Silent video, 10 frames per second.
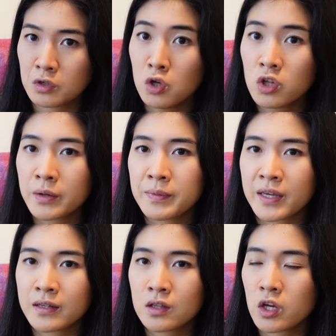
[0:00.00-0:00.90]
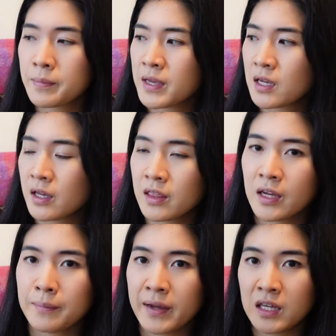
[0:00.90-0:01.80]
Oh, look at me, look at me. I
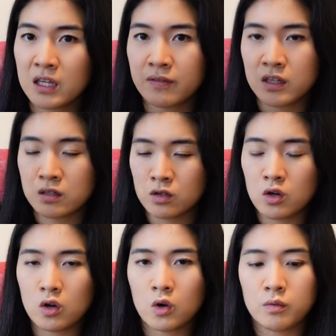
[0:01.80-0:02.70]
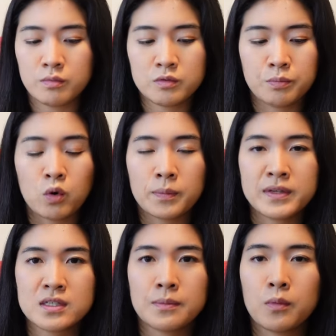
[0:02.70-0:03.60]
think I might even, oh, pour
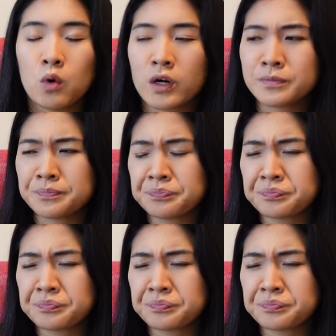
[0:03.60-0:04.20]
me some more.